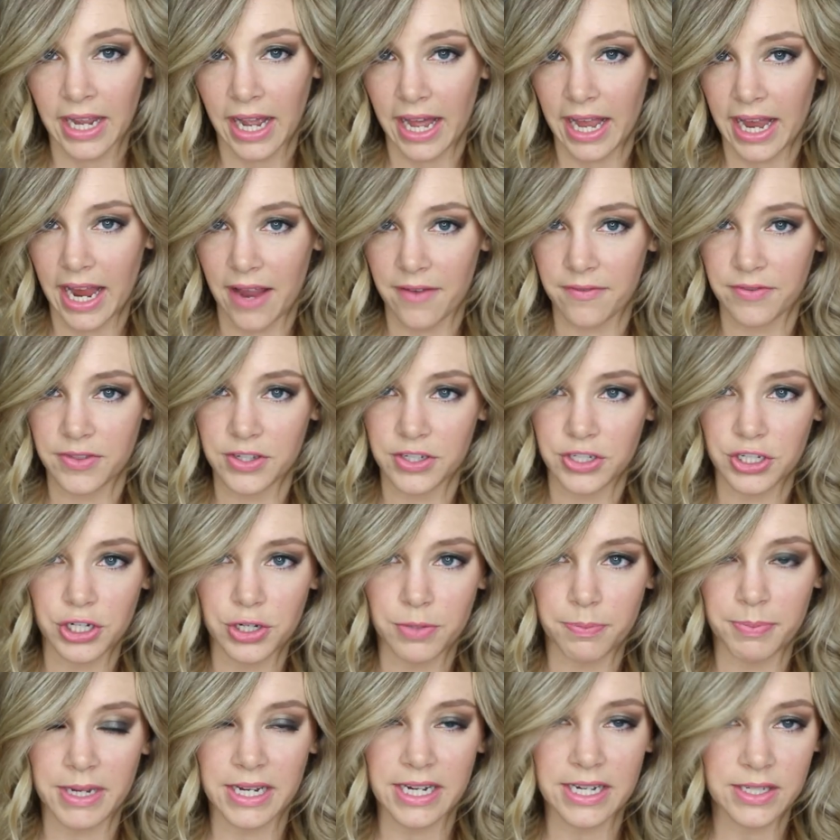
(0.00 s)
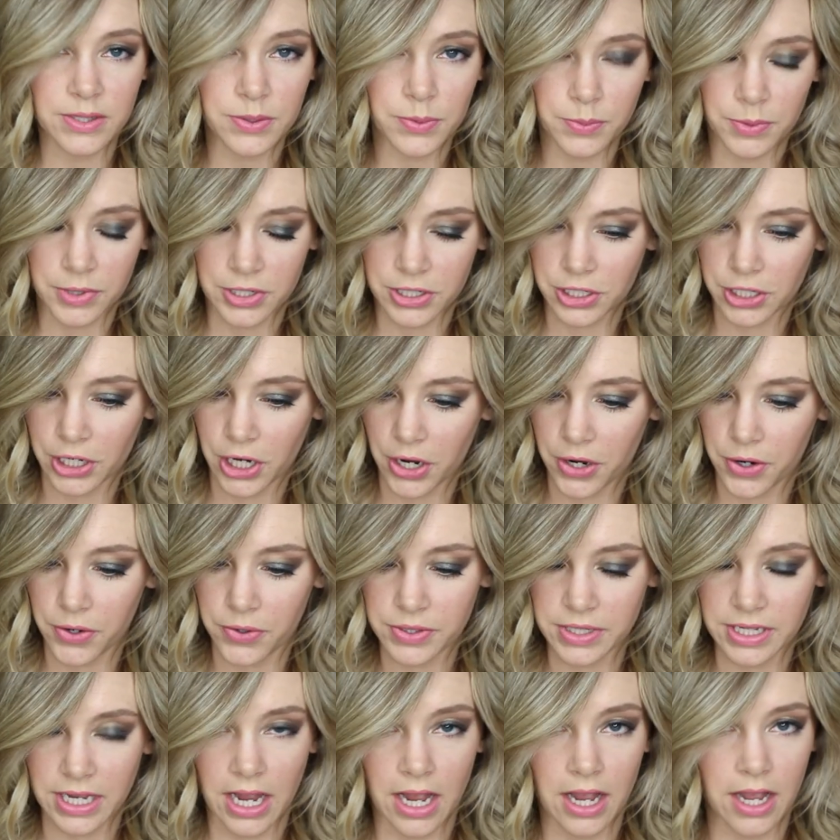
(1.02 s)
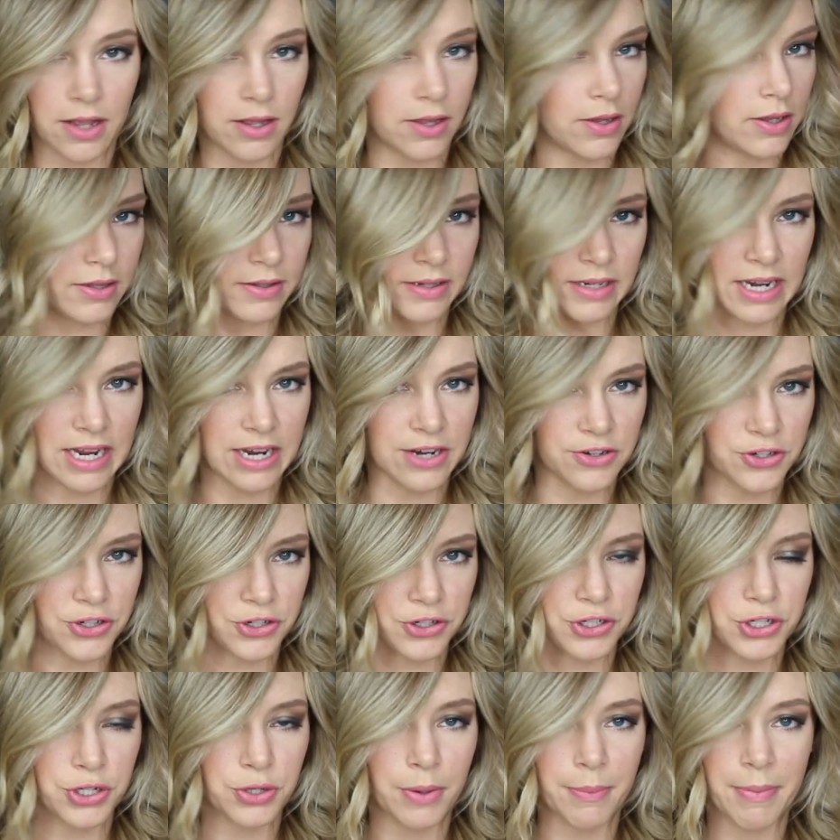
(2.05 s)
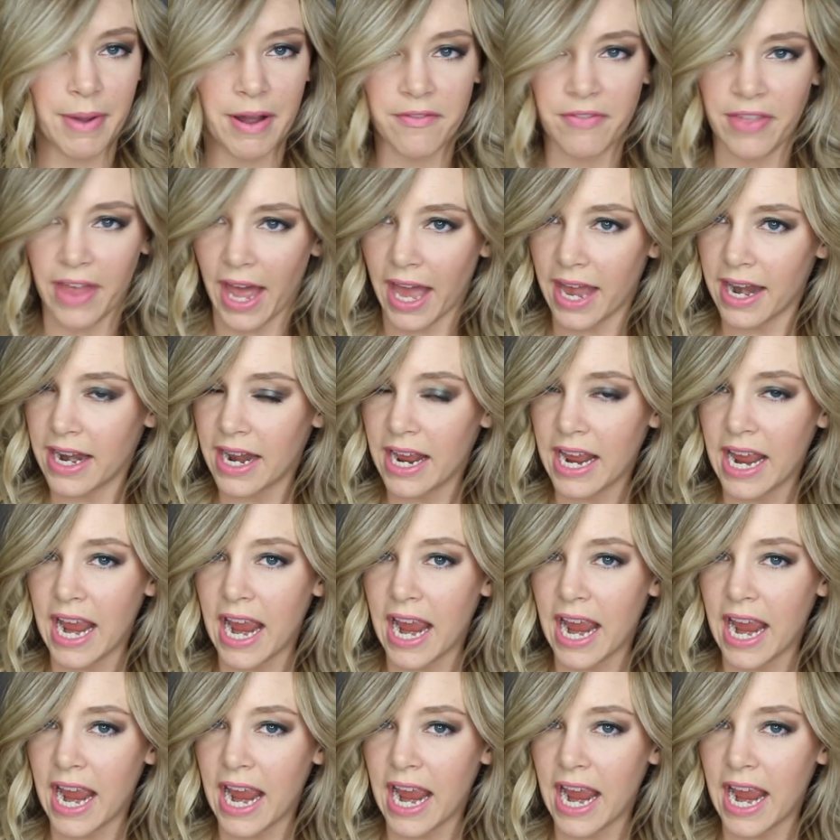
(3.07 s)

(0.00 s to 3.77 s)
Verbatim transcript: I have the two piece, which goes an inch or two above that,